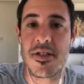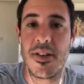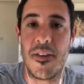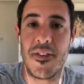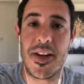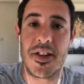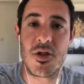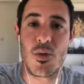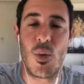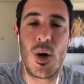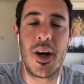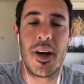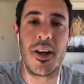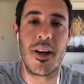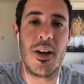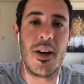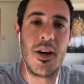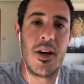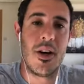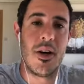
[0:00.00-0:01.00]
And that's why
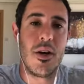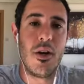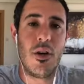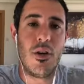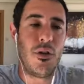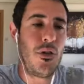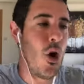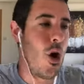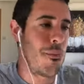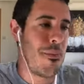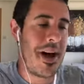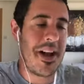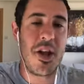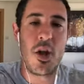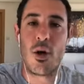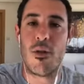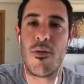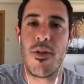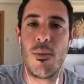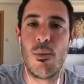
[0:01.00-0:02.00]
not many
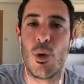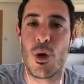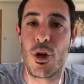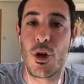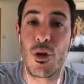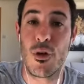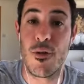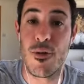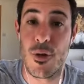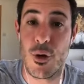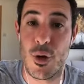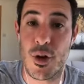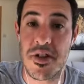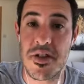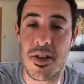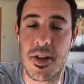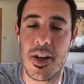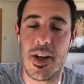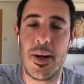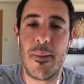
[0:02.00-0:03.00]
of them would convert.
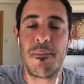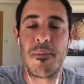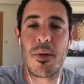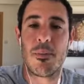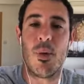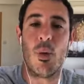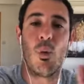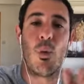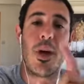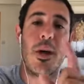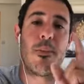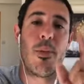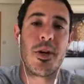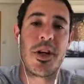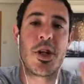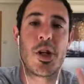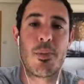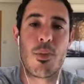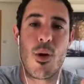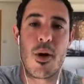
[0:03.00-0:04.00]
But we put
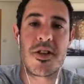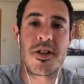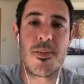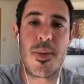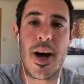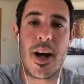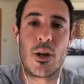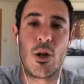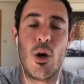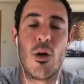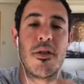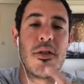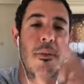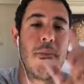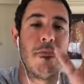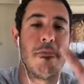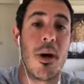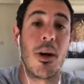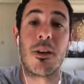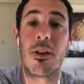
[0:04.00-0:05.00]
each prospect onto
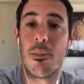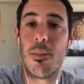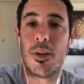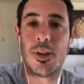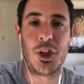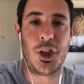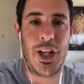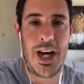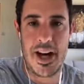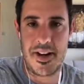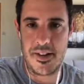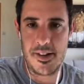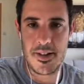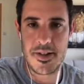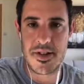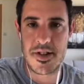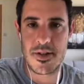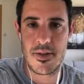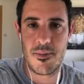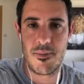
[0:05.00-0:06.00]
multiple
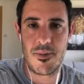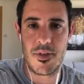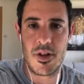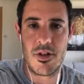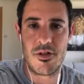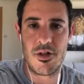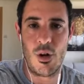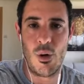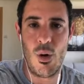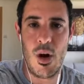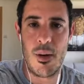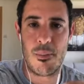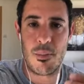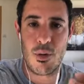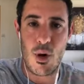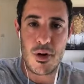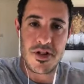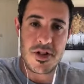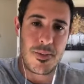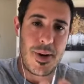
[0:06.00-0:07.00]
channels. So a
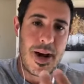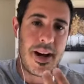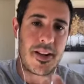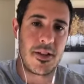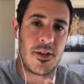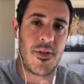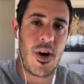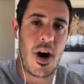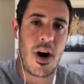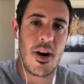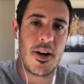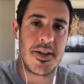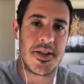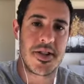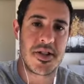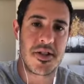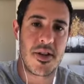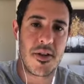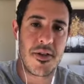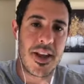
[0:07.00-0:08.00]
prospect of ours
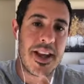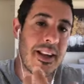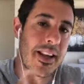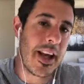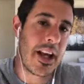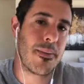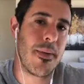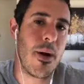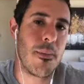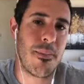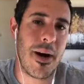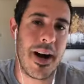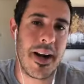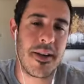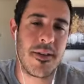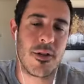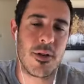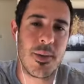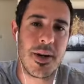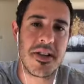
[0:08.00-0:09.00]
thinking about buying
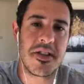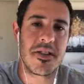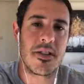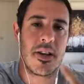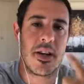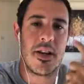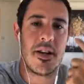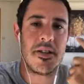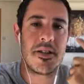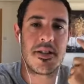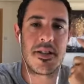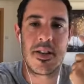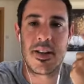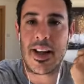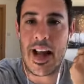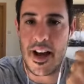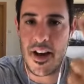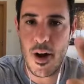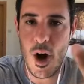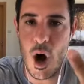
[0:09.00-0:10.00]
from us is
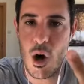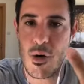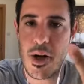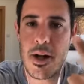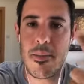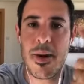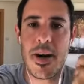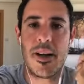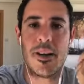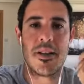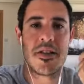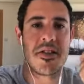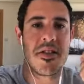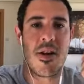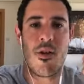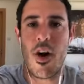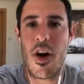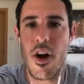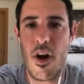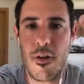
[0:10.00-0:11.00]
getting our emails. They're
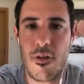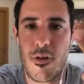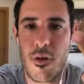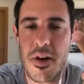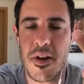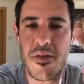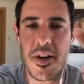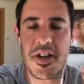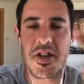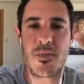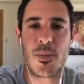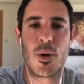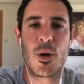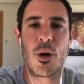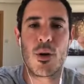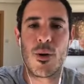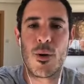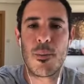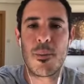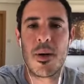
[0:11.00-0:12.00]
in our free Facebook
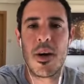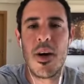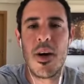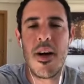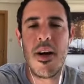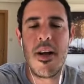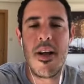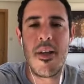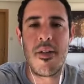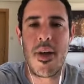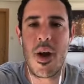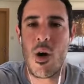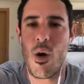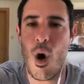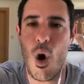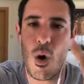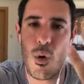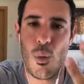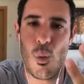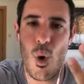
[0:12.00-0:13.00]
group. They're
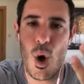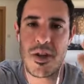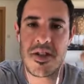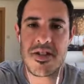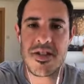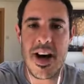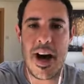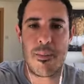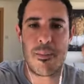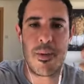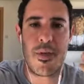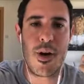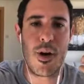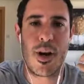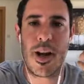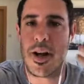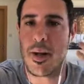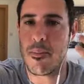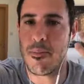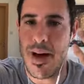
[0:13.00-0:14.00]
on WhatsApp. They're
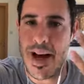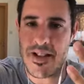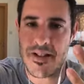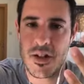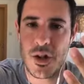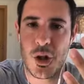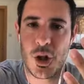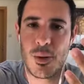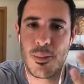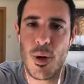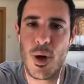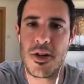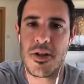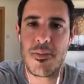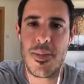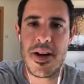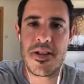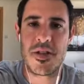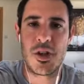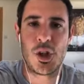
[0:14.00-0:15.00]
getting messenger bot
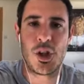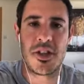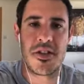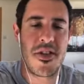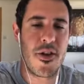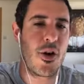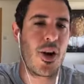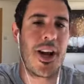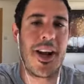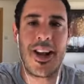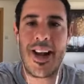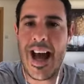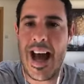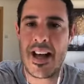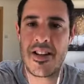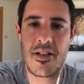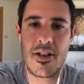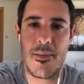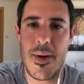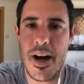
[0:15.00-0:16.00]
messages. They're getting
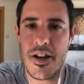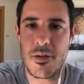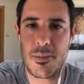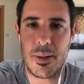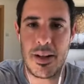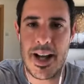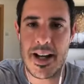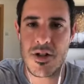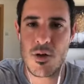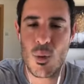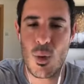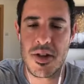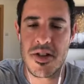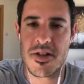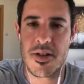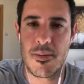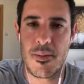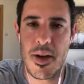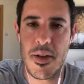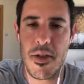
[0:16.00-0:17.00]
SMS blasts once a
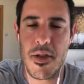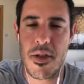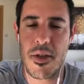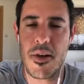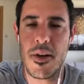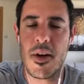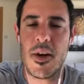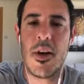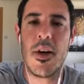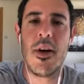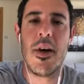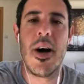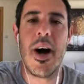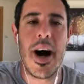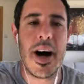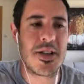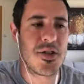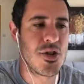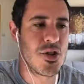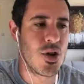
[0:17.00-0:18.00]
month.
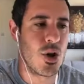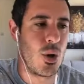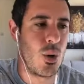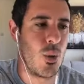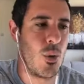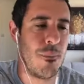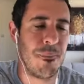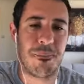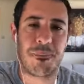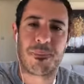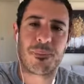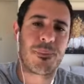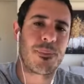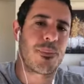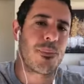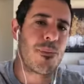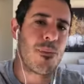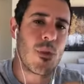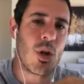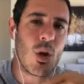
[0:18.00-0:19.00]
And so
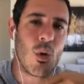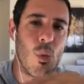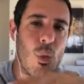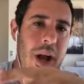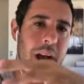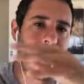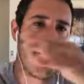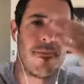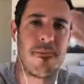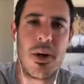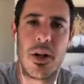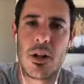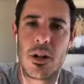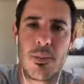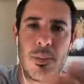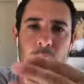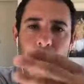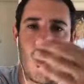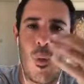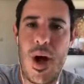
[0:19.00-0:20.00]
we have
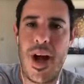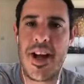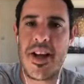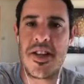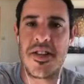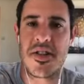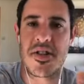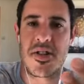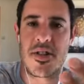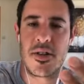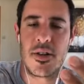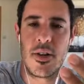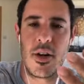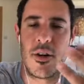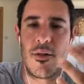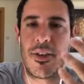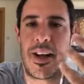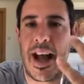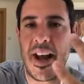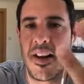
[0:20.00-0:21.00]
multiple ways
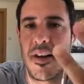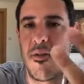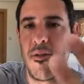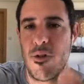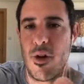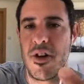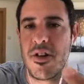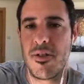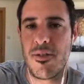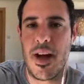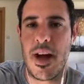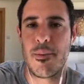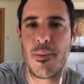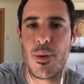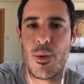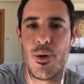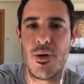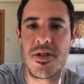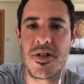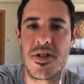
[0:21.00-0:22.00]
of getting in front of that
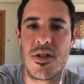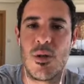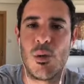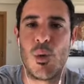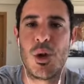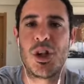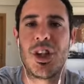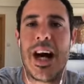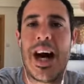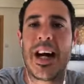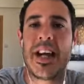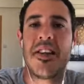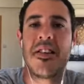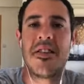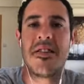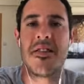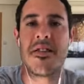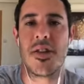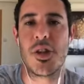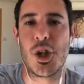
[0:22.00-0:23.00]
person, which
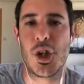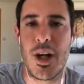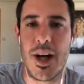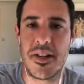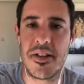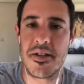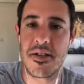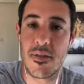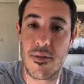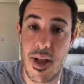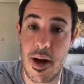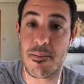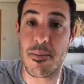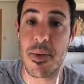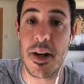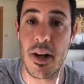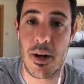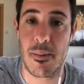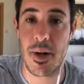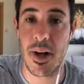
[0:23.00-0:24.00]
heightens the chance of them
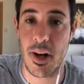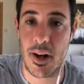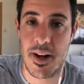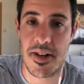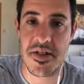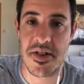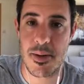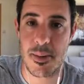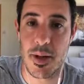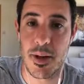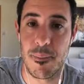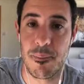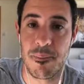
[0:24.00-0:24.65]
becoming a customer.